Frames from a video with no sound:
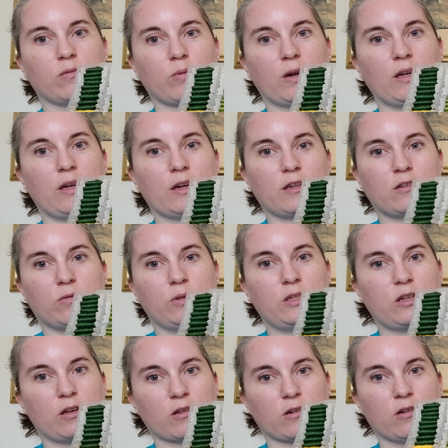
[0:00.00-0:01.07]
right next to each
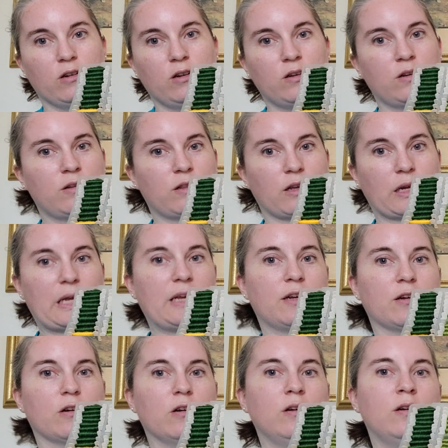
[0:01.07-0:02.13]
other, like
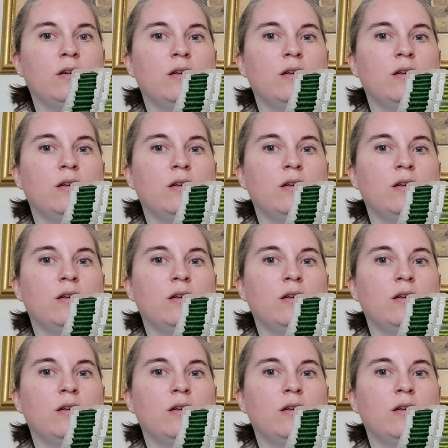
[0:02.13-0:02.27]
here,